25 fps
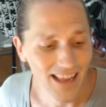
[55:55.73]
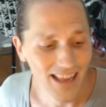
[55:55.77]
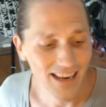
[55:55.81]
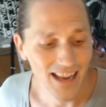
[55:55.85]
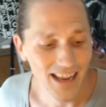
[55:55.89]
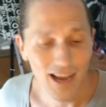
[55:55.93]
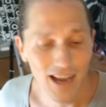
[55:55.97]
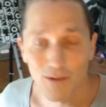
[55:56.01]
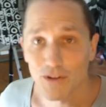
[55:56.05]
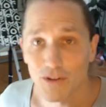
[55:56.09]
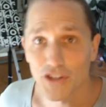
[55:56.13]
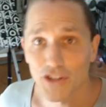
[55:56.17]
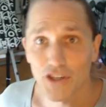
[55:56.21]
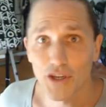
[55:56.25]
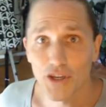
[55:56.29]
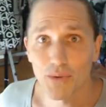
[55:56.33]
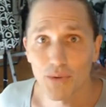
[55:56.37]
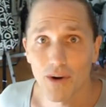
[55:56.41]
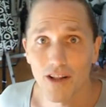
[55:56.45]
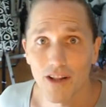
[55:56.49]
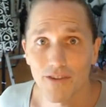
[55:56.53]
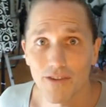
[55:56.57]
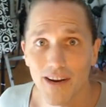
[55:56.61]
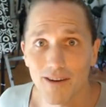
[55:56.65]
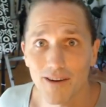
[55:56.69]
and I will see
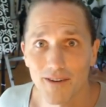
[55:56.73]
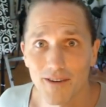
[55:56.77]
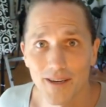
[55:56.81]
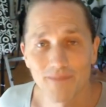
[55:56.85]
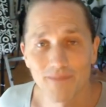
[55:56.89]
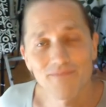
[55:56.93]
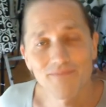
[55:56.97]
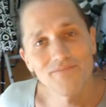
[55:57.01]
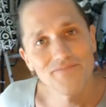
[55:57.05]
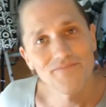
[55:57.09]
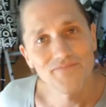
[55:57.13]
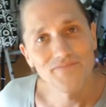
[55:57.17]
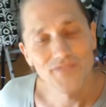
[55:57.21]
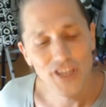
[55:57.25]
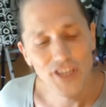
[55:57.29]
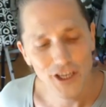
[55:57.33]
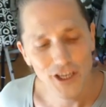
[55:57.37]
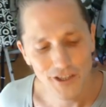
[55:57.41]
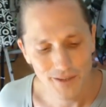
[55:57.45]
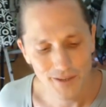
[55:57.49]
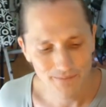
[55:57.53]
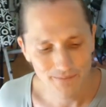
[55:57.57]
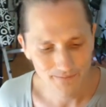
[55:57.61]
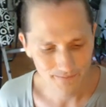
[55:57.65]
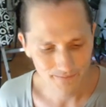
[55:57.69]
you all around.
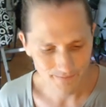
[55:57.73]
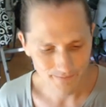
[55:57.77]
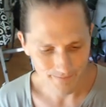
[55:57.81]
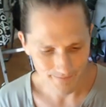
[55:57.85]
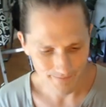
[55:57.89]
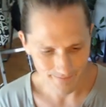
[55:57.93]
Cheers.